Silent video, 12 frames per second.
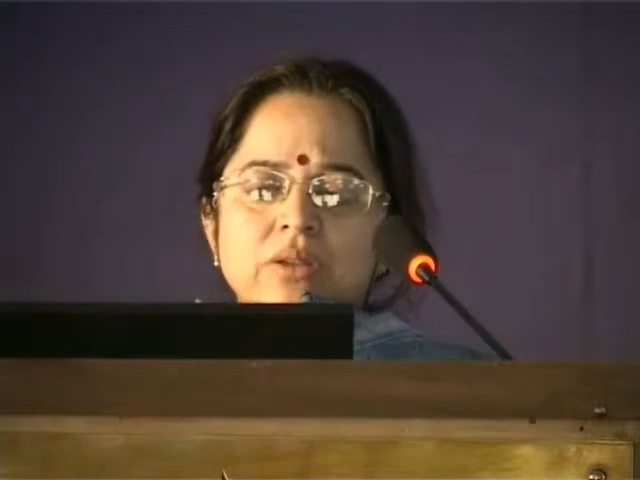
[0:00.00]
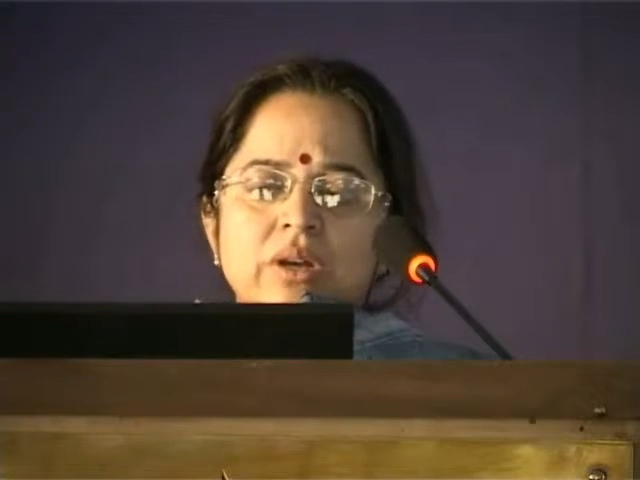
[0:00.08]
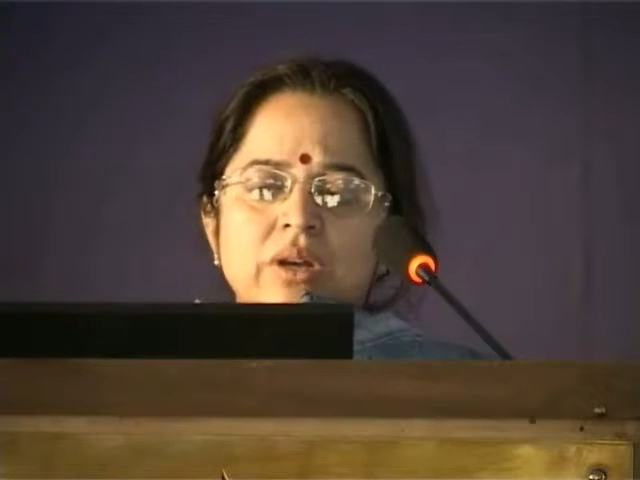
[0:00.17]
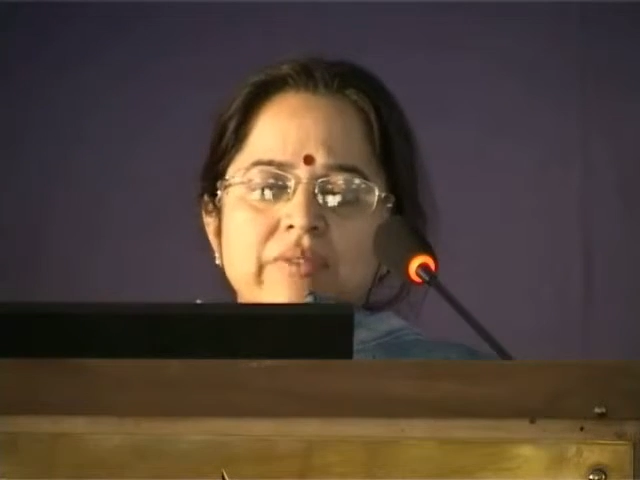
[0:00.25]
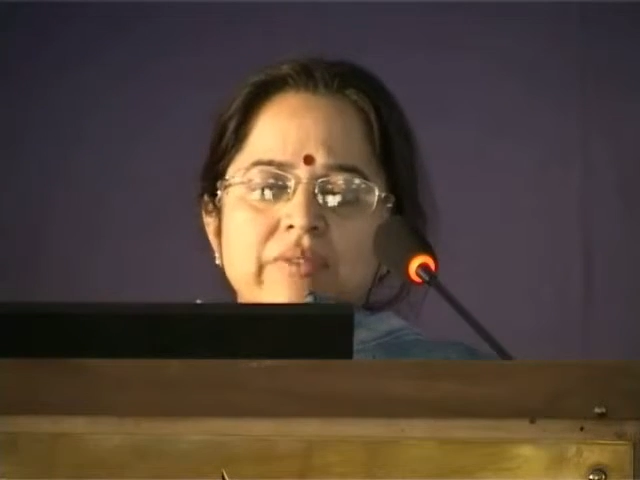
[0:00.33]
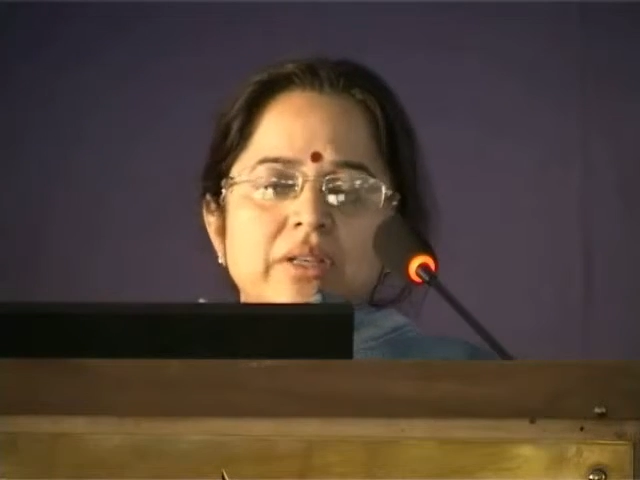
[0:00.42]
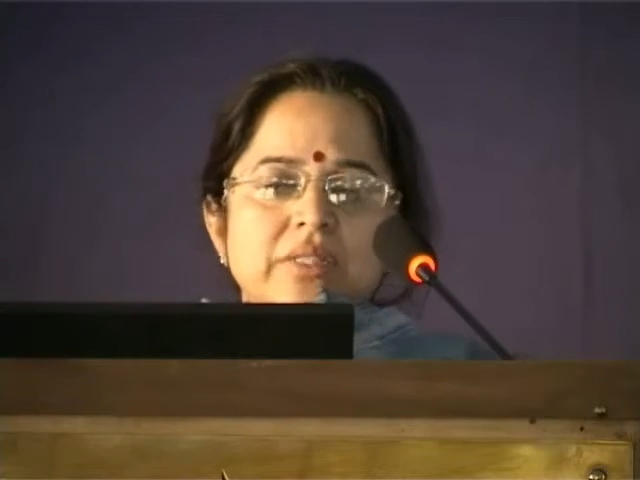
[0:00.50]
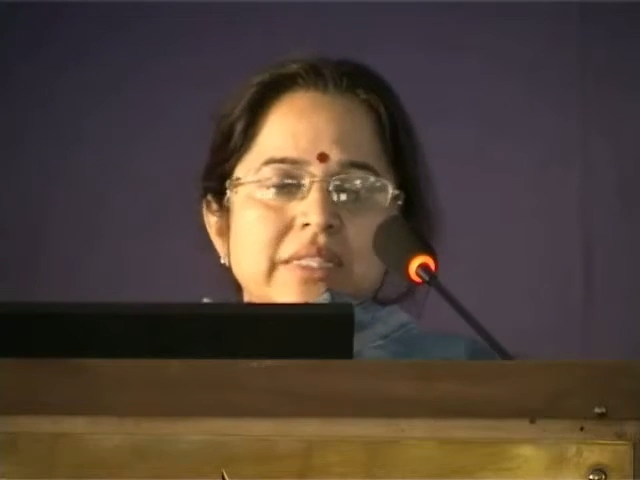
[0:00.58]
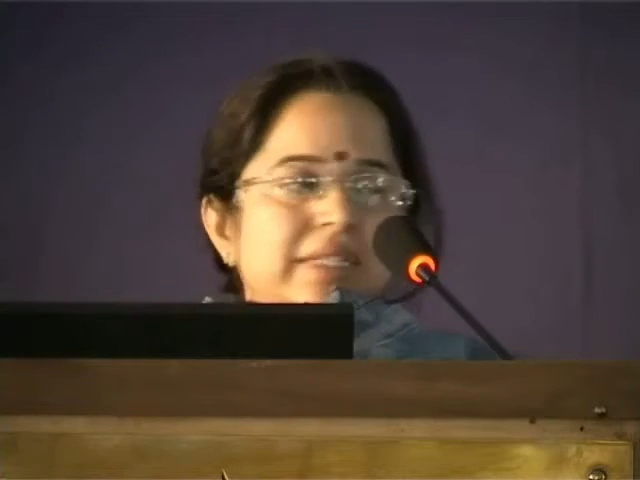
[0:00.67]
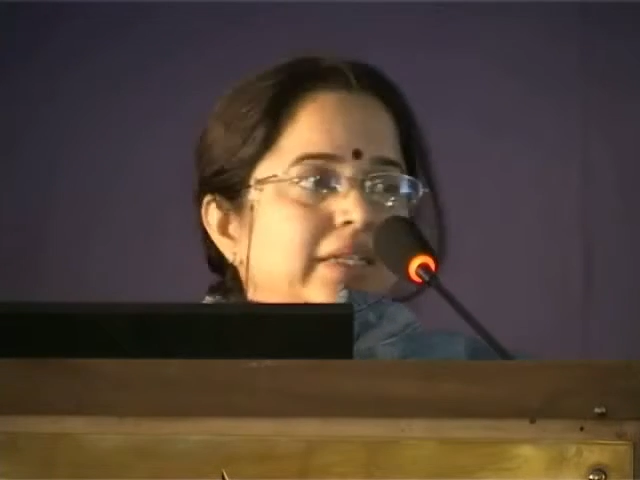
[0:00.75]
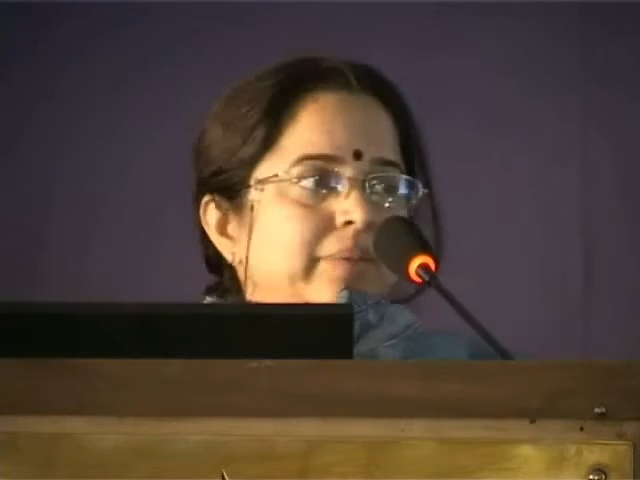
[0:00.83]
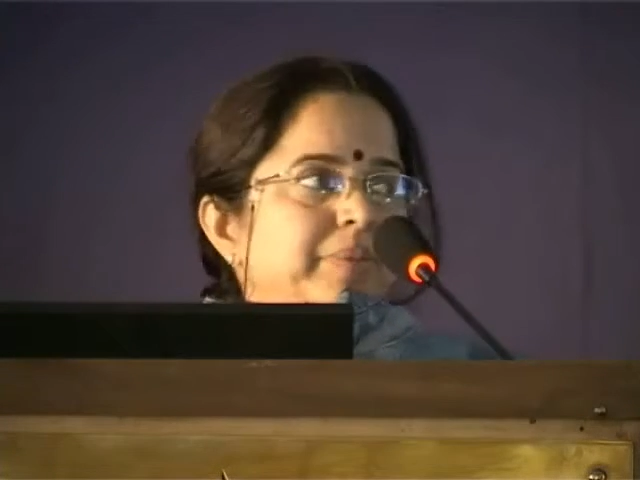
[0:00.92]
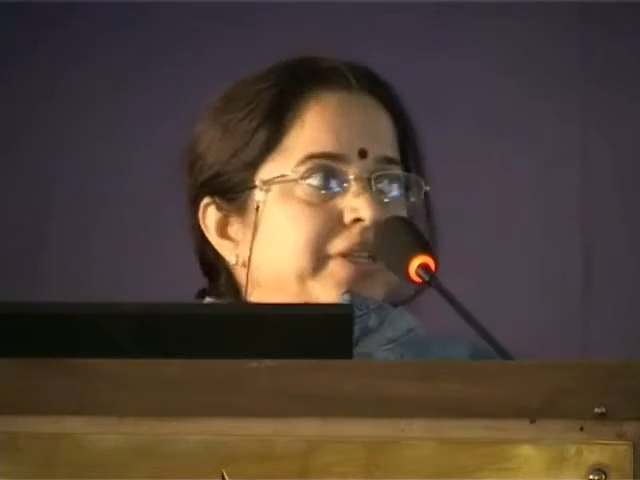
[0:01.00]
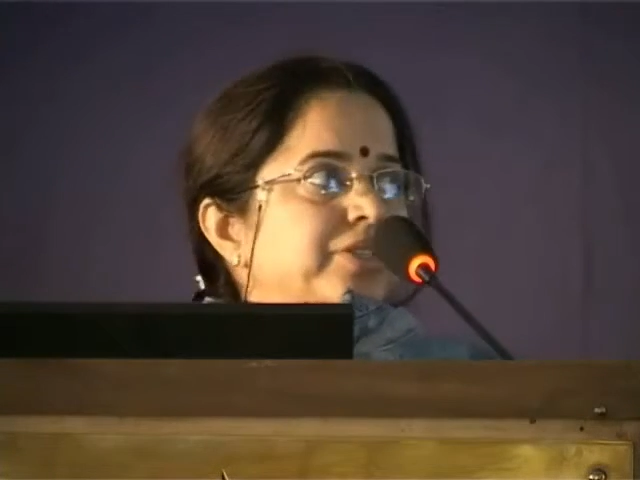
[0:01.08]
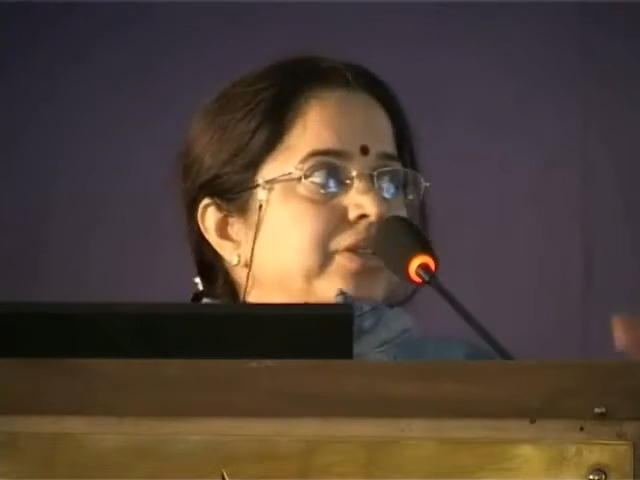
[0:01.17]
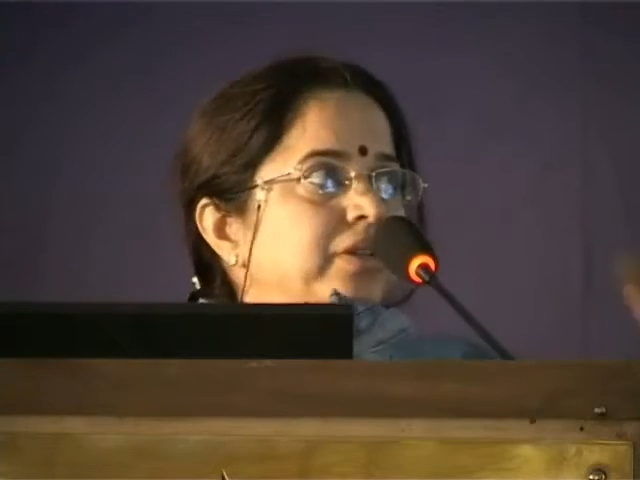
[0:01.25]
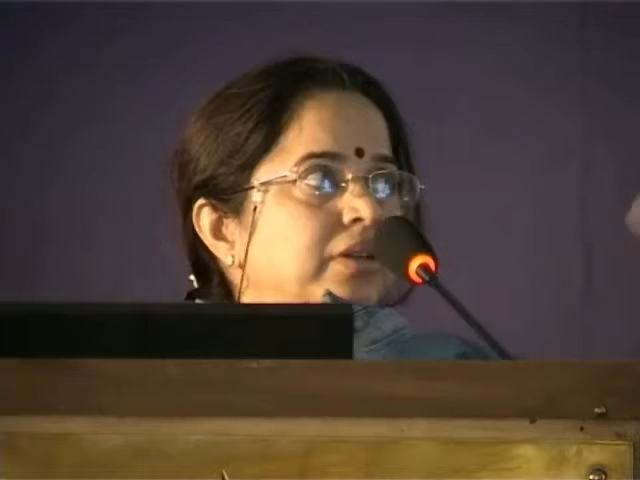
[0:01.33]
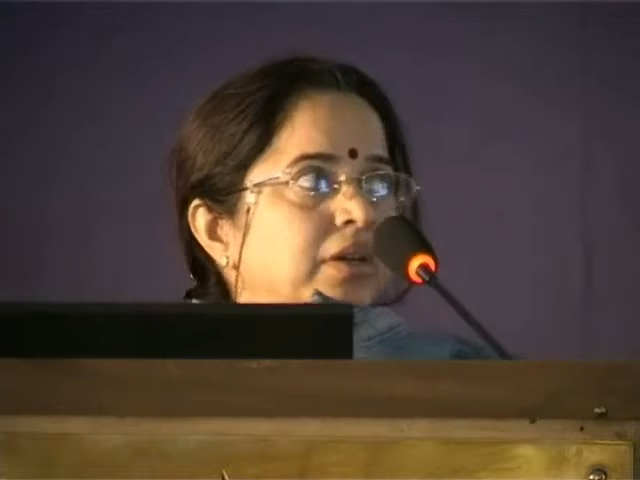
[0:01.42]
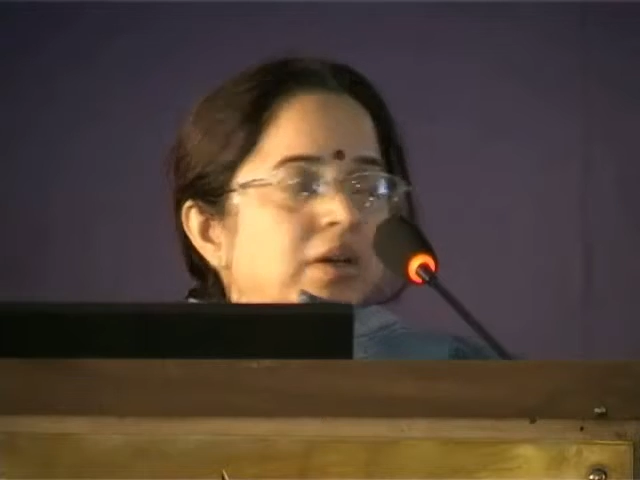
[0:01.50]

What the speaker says: You are having a CT picture